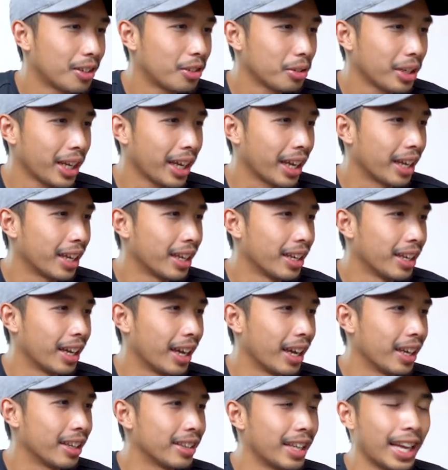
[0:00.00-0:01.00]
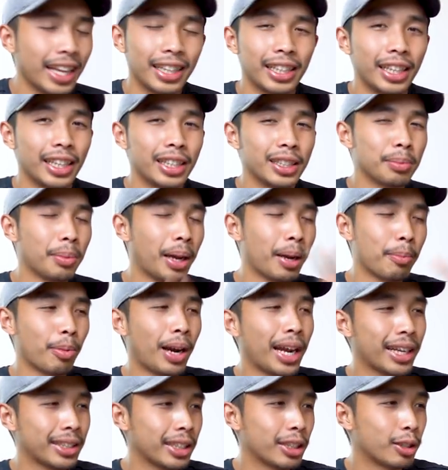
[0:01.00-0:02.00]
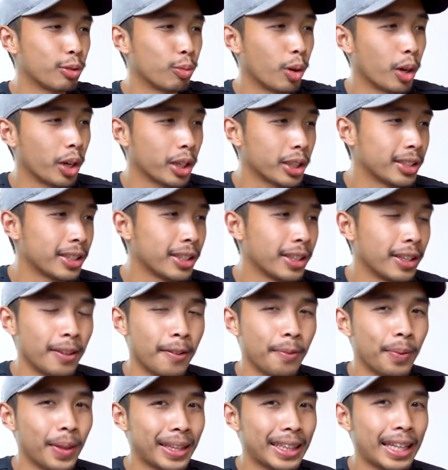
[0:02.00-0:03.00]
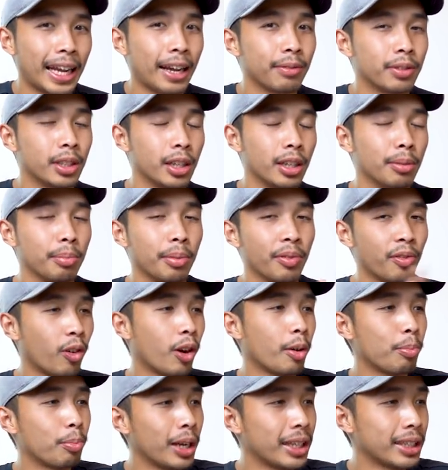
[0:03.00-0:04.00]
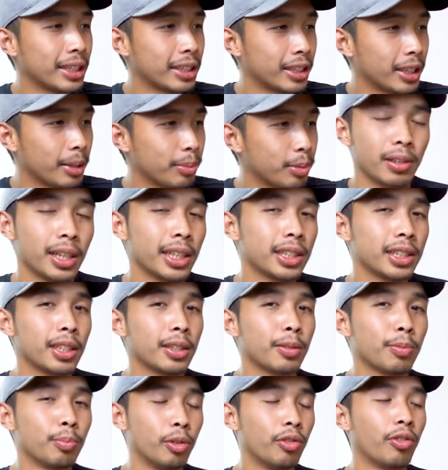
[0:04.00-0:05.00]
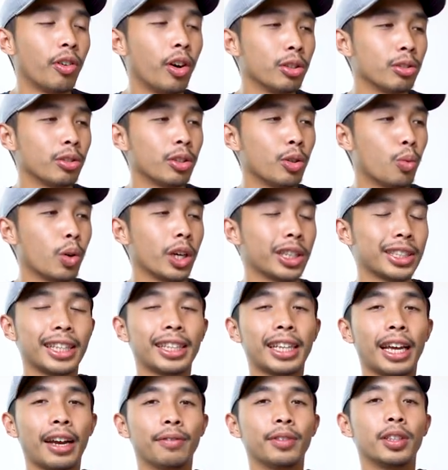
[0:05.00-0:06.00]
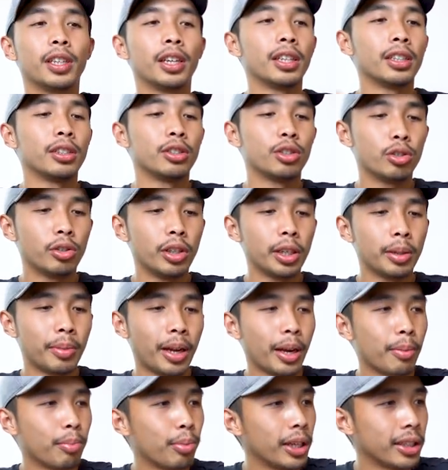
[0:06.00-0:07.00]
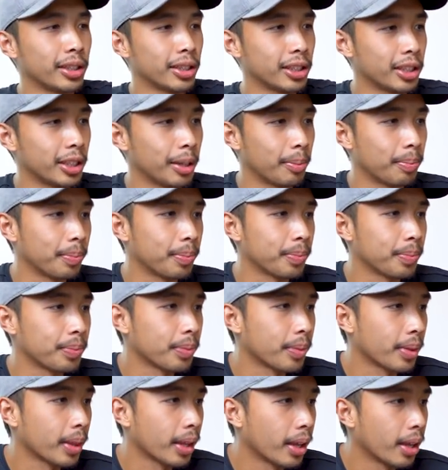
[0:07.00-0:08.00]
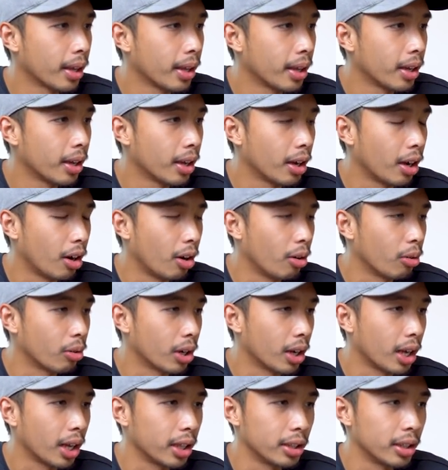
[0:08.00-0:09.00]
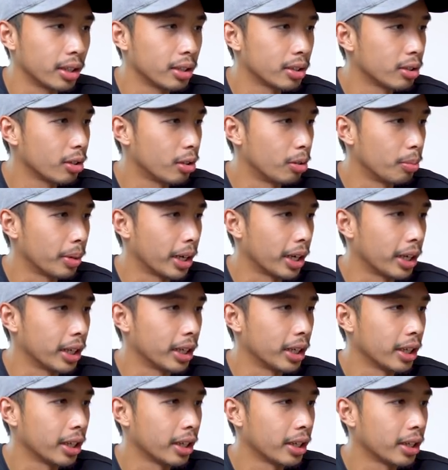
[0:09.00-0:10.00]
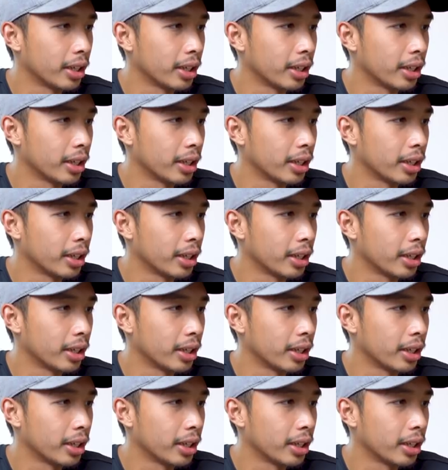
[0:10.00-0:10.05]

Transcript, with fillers: Okay, and that is my practice works that I have done before apprenticeship. So let us move on to the work that I have done during my apprenticeship. Oh god, there's so many.